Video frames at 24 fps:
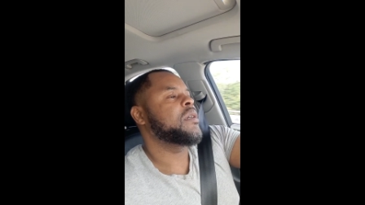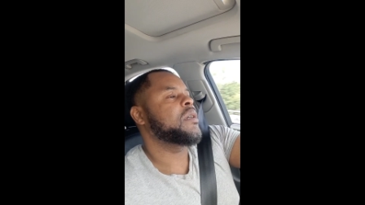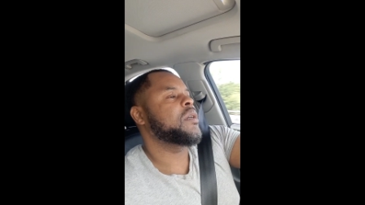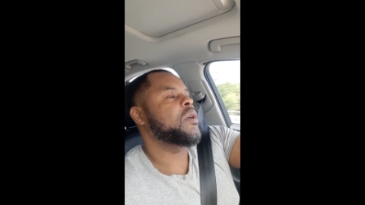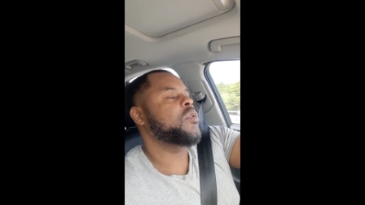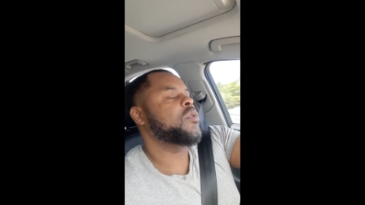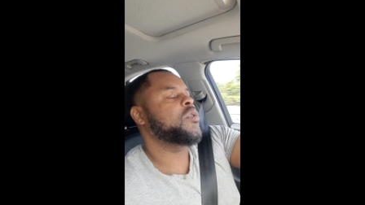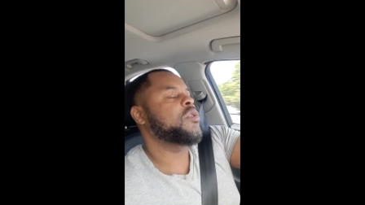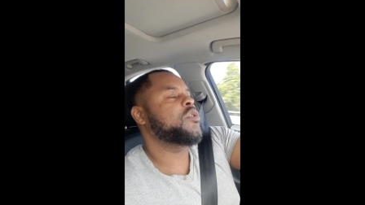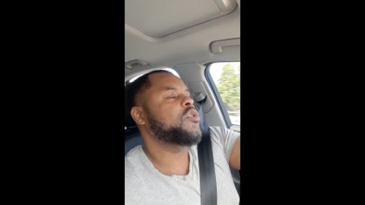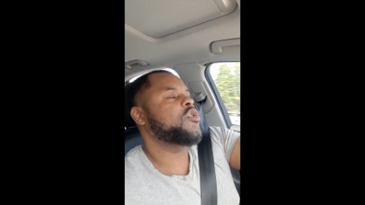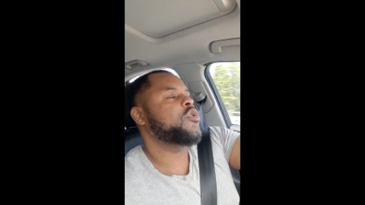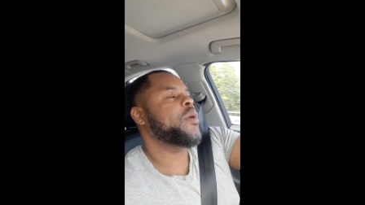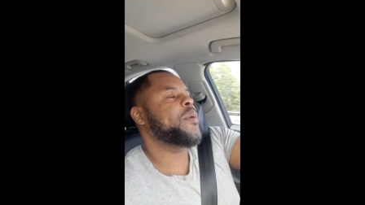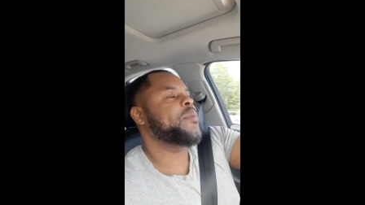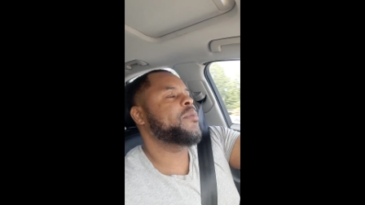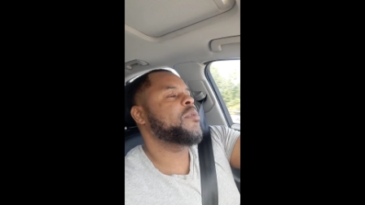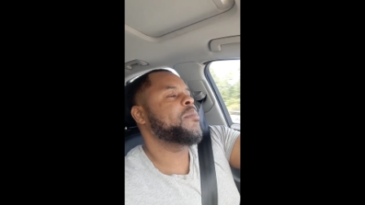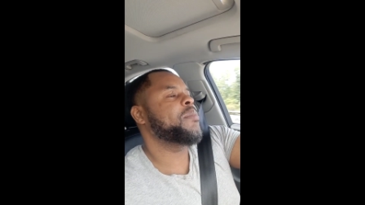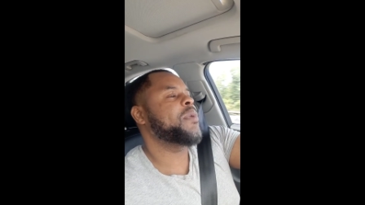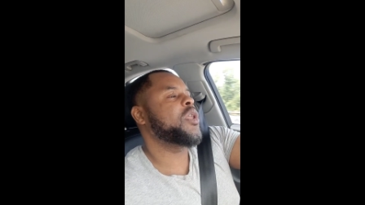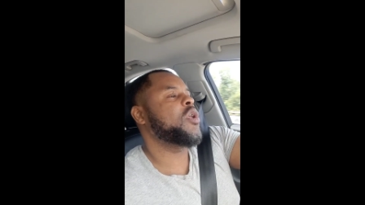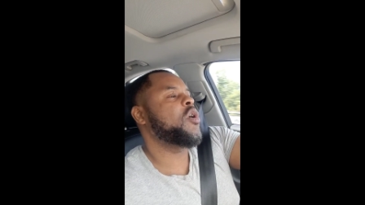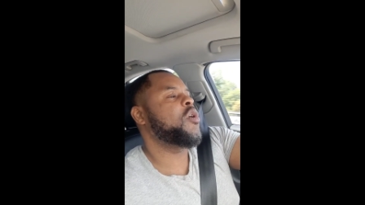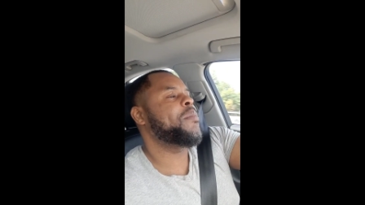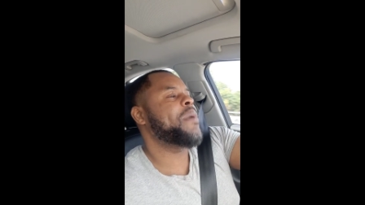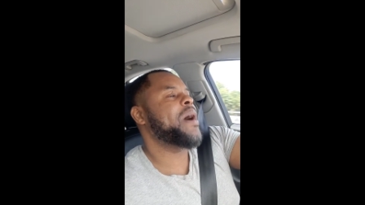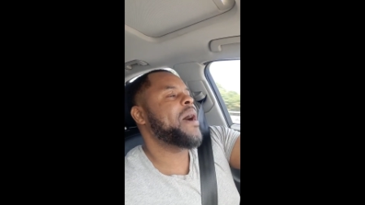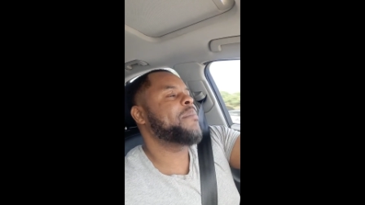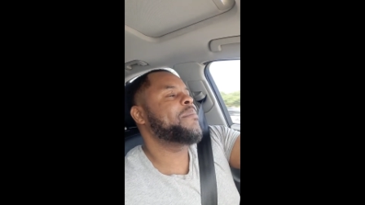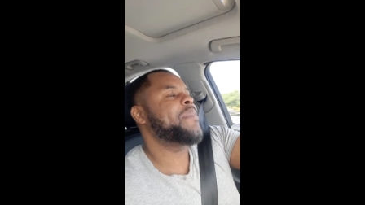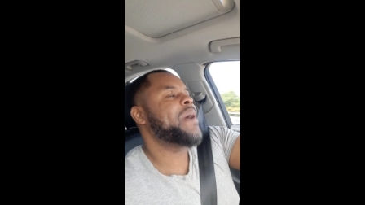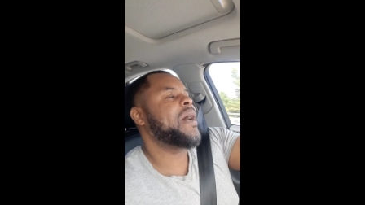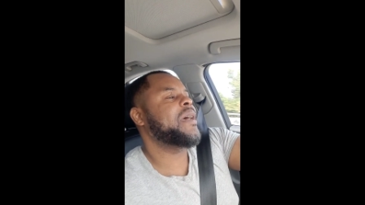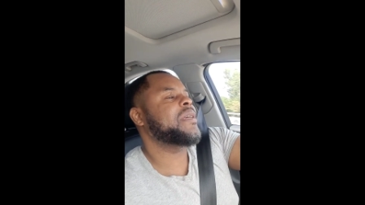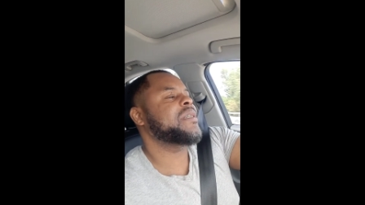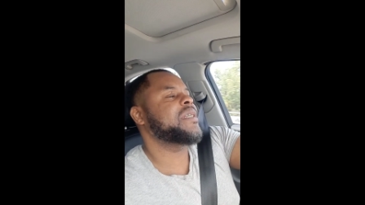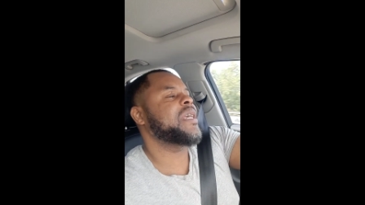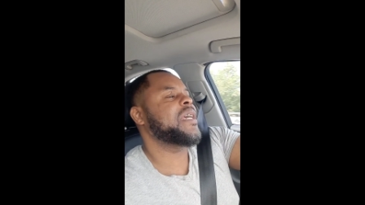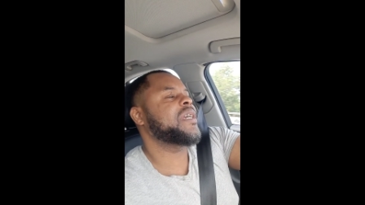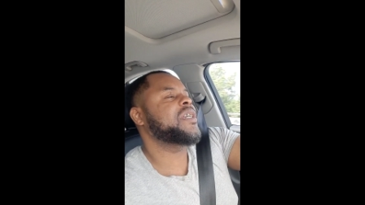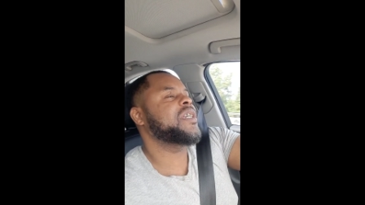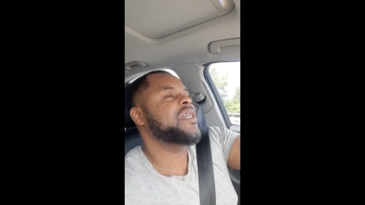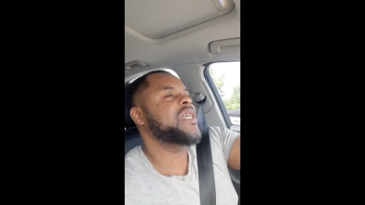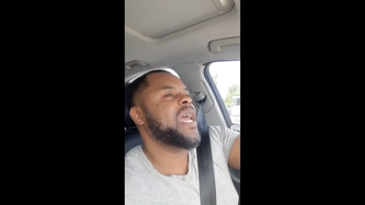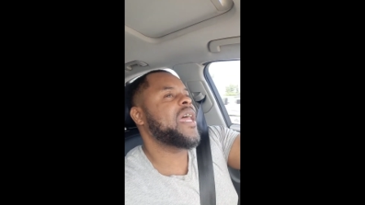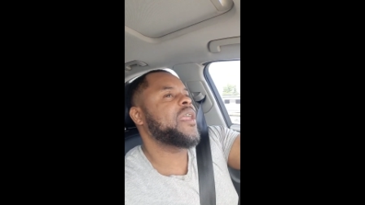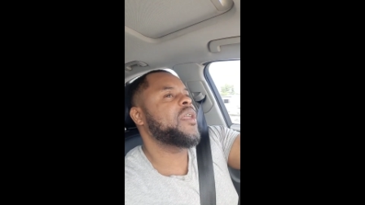Go to the description below my about
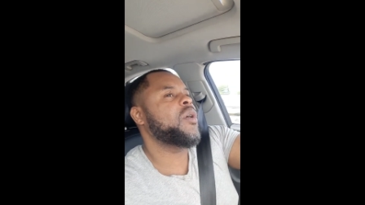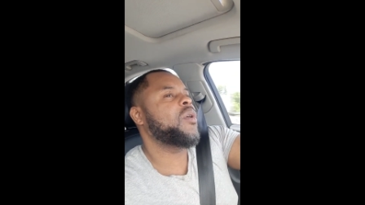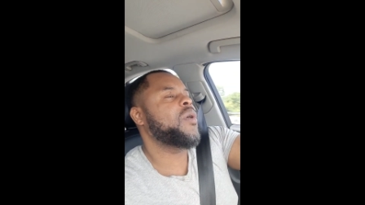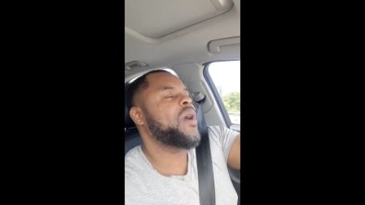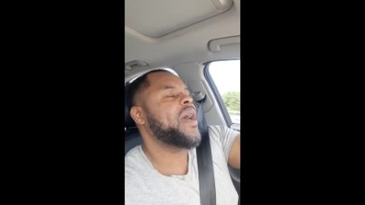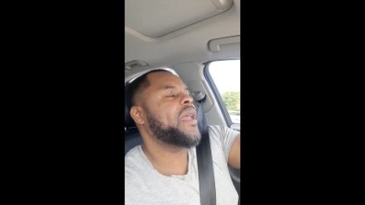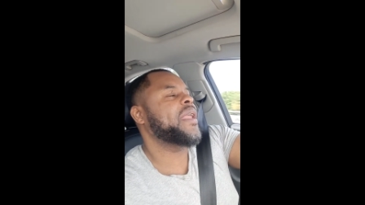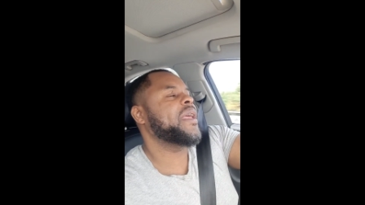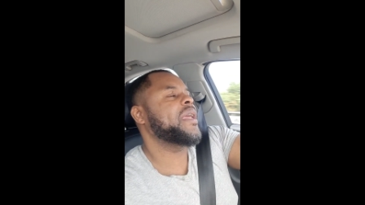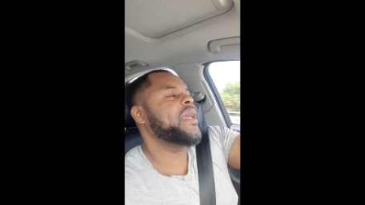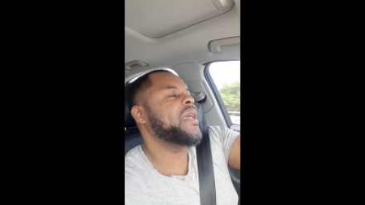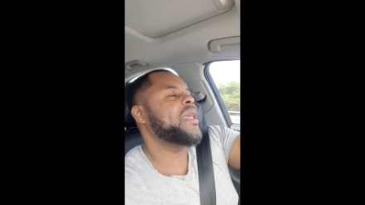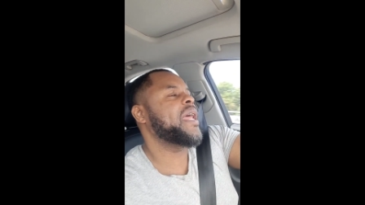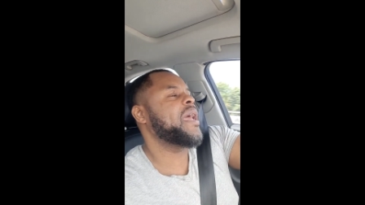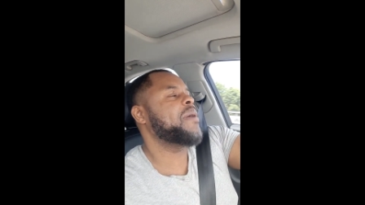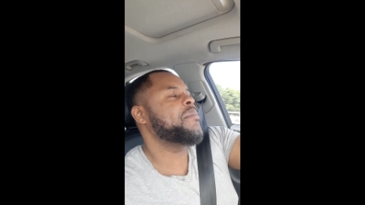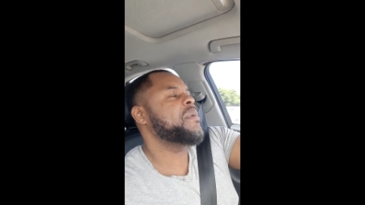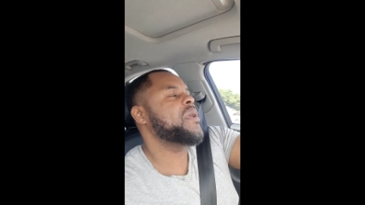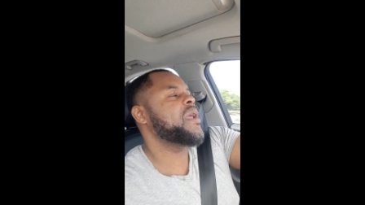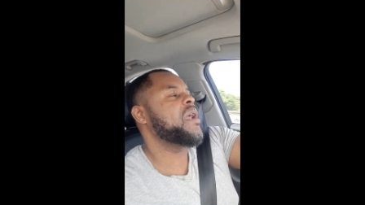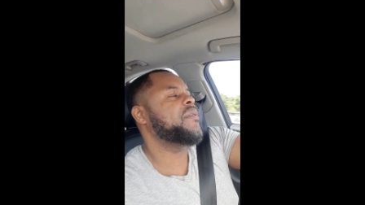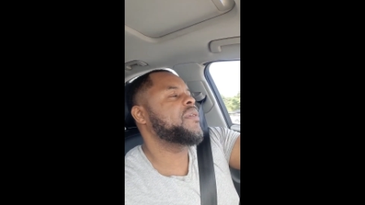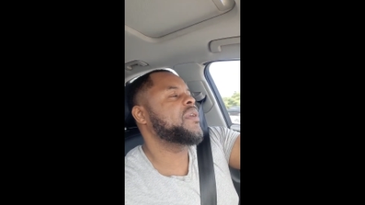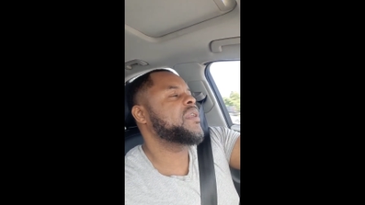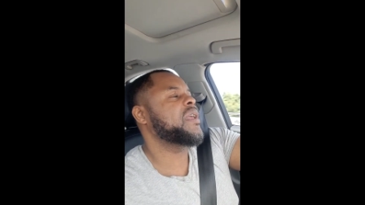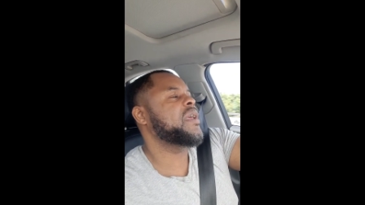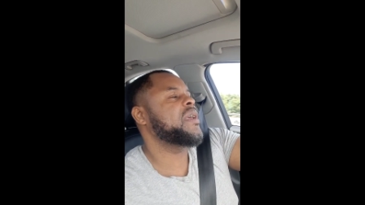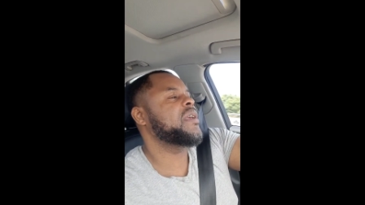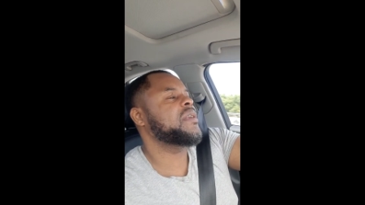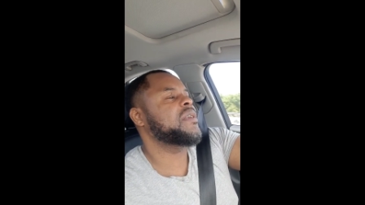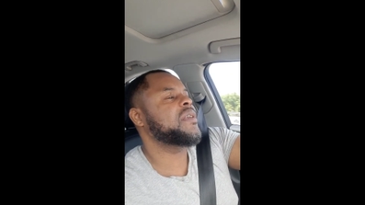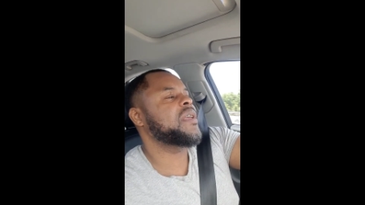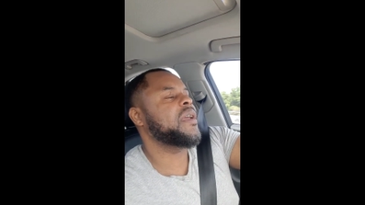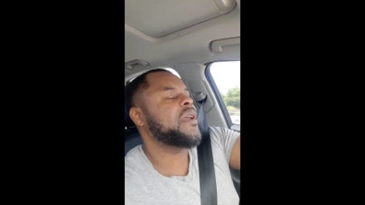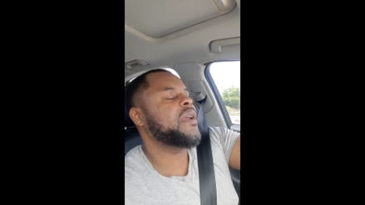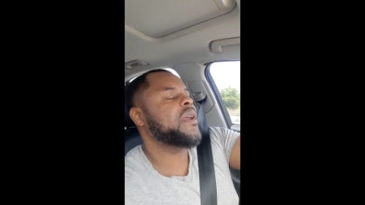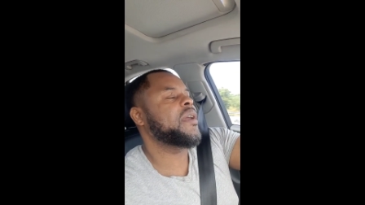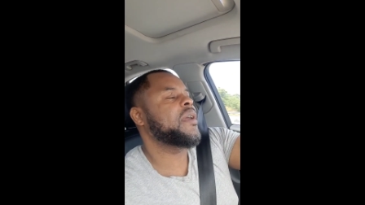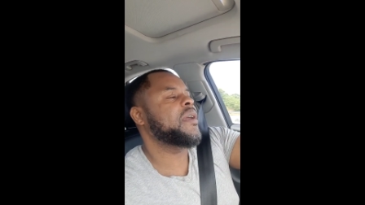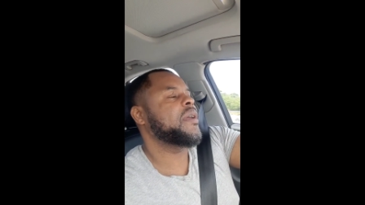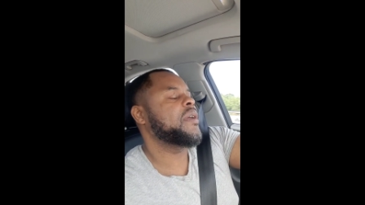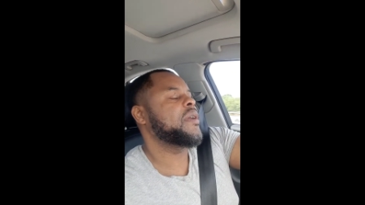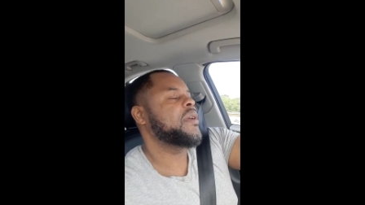section. Y'all know how to get at me. Everything's there.